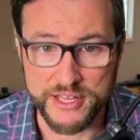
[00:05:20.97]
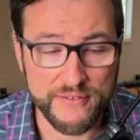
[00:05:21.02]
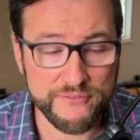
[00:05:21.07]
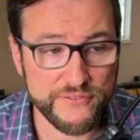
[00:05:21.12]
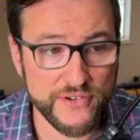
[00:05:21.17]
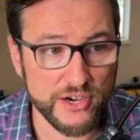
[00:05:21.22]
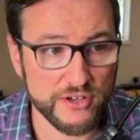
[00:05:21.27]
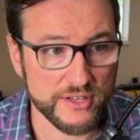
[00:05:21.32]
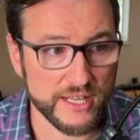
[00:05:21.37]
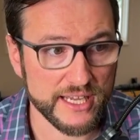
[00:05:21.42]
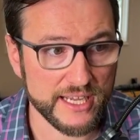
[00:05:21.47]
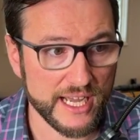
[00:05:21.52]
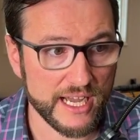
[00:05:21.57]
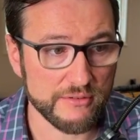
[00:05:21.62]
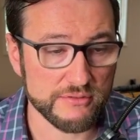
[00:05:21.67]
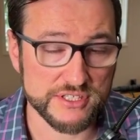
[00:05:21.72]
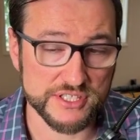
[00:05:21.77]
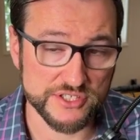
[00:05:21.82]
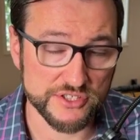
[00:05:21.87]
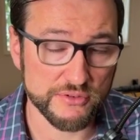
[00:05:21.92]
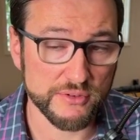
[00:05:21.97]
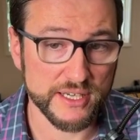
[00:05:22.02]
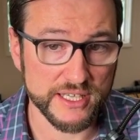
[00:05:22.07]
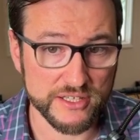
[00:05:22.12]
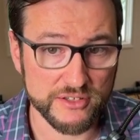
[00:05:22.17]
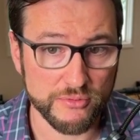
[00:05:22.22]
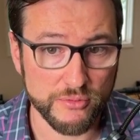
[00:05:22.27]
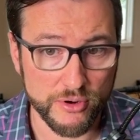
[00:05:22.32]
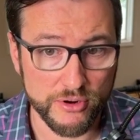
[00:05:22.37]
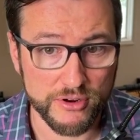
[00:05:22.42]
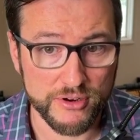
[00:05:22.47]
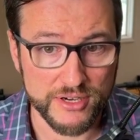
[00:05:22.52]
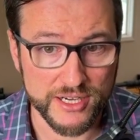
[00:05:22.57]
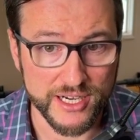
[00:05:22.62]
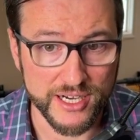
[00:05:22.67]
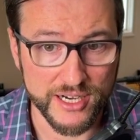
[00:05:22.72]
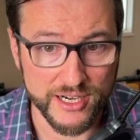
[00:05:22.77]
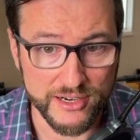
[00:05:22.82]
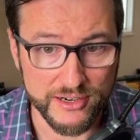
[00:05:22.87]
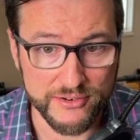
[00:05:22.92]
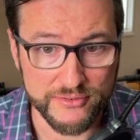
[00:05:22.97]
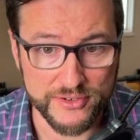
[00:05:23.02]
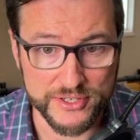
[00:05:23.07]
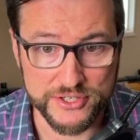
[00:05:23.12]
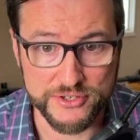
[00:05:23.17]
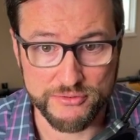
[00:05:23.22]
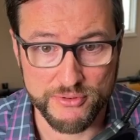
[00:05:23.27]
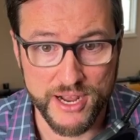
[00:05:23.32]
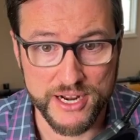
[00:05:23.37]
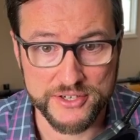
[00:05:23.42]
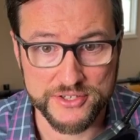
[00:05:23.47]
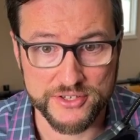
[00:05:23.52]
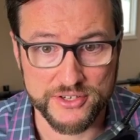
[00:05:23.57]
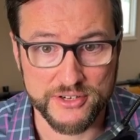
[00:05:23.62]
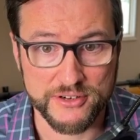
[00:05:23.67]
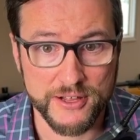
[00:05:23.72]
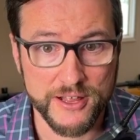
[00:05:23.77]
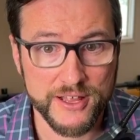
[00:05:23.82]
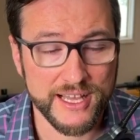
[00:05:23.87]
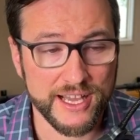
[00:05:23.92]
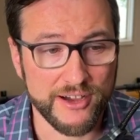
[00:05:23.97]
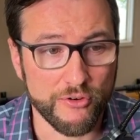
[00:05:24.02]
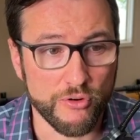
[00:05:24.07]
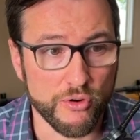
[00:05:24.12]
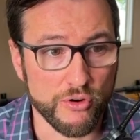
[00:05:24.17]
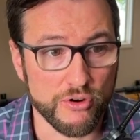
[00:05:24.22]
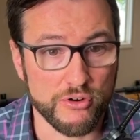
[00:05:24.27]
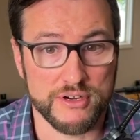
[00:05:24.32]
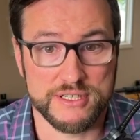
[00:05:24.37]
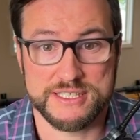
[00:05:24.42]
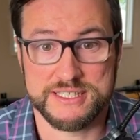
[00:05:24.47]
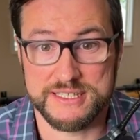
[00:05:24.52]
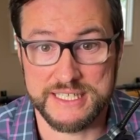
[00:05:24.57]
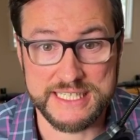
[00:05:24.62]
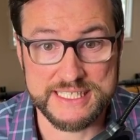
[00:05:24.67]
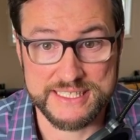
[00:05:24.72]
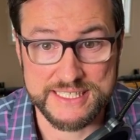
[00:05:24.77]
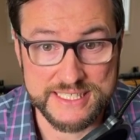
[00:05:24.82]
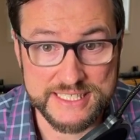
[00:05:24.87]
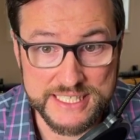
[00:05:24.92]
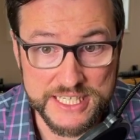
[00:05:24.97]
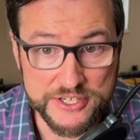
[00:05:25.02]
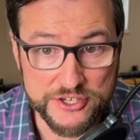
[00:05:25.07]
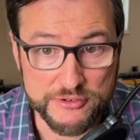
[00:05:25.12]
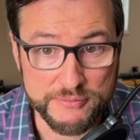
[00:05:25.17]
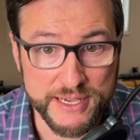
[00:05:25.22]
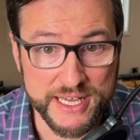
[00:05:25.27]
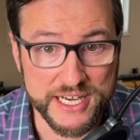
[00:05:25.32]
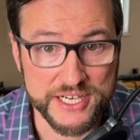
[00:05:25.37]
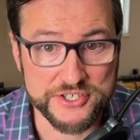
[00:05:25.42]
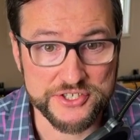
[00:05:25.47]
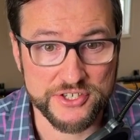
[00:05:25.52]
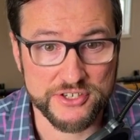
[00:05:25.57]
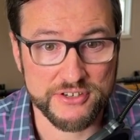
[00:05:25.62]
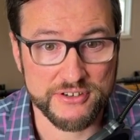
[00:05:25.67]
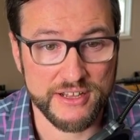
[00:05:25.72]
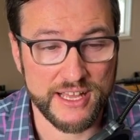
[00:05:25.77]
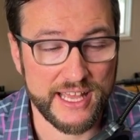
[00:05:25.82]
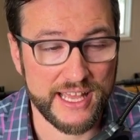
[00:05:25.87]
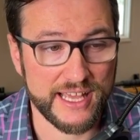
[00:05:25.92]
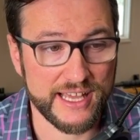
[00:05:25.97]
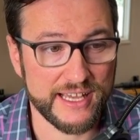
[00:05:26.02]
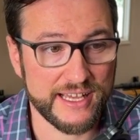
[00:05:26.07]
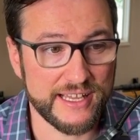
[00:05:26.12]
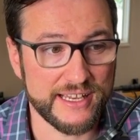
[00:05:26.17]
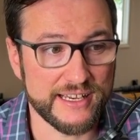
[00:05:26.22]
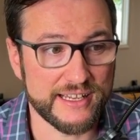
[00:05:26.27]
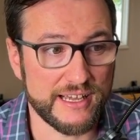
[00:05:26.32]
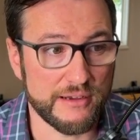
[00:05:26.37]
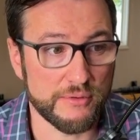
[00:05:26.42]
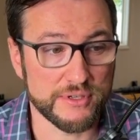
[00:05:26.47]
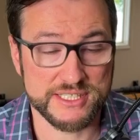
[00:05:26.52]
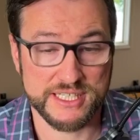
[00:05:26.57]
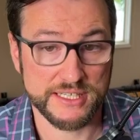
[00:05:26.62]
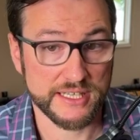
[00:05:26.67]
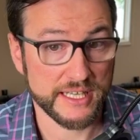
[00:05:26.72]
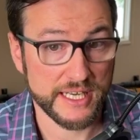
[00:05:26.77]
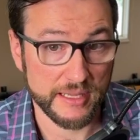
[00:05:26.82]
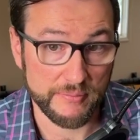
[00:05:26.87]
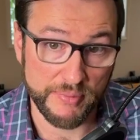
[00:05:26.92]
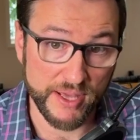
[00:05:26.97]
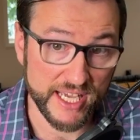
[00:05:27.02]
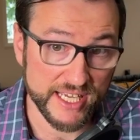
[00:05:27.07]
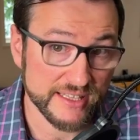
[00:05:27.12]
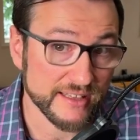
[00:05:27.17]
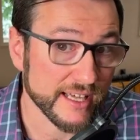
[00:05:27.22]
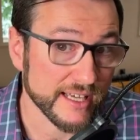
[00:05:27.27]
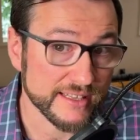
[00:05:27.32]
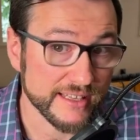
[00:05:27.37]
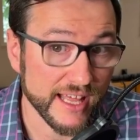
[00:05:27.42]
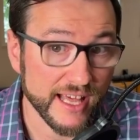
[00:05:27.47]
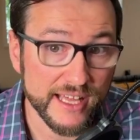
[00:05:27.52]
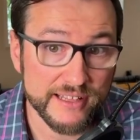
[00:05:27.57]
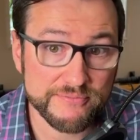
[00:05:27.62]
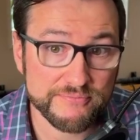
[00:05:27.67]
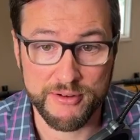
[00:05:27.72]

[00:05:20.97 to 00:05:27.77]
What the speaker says: I felt like I was doing the work of a director or at least a senior manager, and I wasn't getting paid like that.